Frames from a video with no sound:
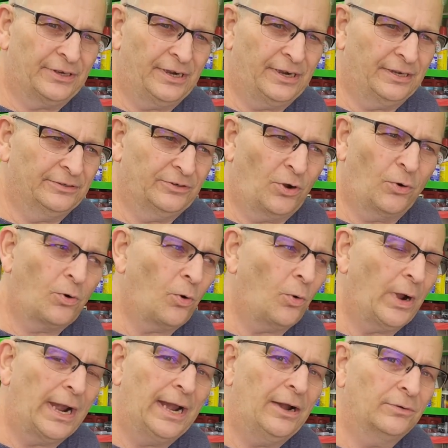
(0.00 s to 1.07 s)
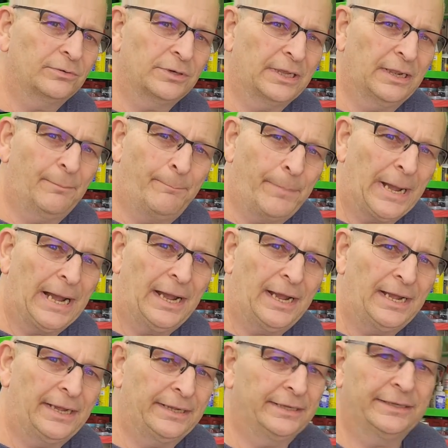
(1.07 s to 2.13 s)
Don't go out and
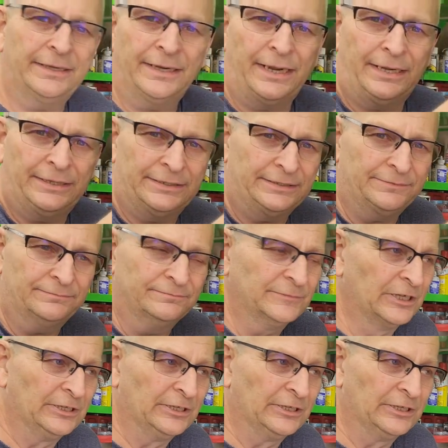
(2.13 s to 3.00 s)
buy a